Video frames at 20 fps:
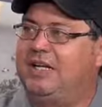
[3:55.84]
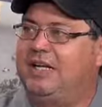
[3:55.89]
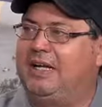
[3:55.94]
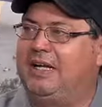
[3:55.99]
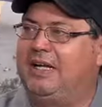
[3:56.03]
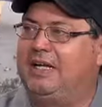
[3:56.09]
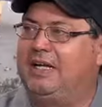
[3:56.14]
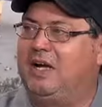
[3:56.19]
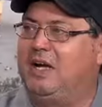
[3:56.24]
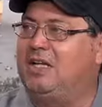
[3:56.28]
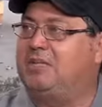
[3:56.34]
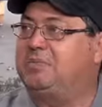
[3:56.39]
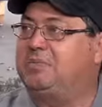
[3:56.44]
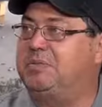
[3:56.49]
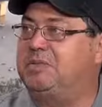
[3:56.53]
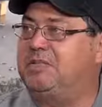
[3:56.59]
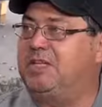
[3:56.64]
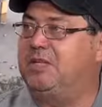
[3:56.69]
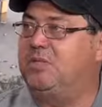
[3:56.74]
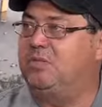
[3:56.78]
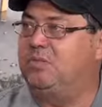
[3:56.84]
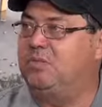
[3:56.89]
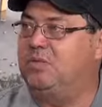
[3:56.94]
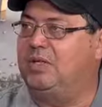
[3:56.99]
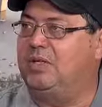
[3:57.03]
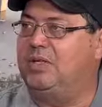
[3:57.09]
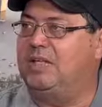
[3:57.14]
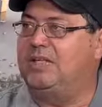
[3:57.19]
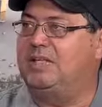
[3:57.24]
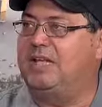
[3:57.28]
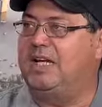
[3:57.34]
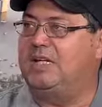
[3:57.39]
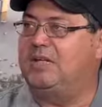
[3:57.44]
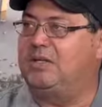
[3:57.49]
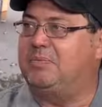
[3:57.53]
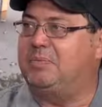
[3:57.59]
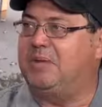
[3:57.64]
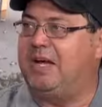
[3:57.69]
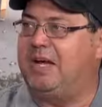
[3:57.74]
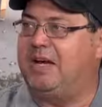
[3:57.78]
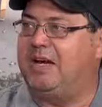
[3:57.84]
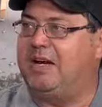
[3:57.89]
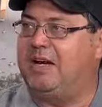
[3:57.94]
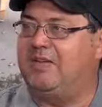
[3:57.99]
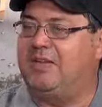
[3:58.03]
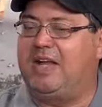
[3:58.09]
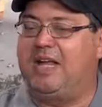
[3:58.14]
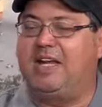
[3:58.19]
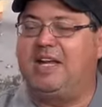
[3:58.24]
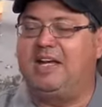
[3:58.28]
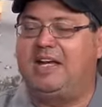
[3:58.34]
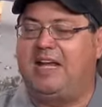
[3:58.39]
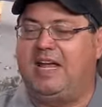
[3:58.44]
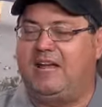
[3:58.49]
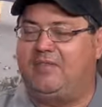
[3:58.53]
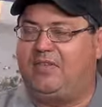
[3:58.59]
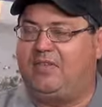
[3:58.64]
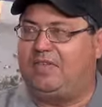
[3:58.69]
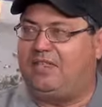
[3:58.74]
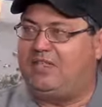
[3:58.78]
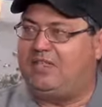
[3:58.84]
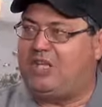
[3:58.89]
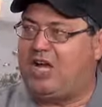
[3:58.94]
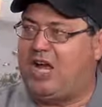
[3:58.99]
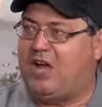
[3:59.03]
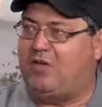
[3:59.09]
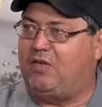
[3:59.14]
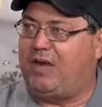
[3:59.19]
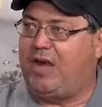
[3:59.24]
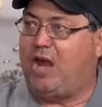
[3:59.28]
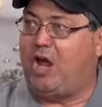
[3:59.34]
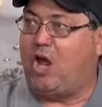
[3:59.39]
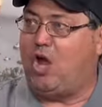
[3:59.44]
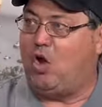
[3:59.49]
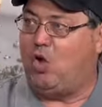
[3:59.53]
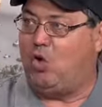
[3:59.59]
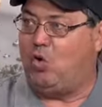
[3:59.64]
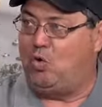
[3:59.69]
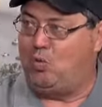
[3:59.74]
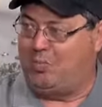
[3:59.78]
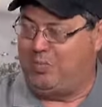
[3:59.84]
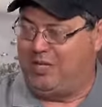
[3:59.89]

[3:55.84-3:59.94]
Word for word: And hospice can really take the pain out of that and have the child at home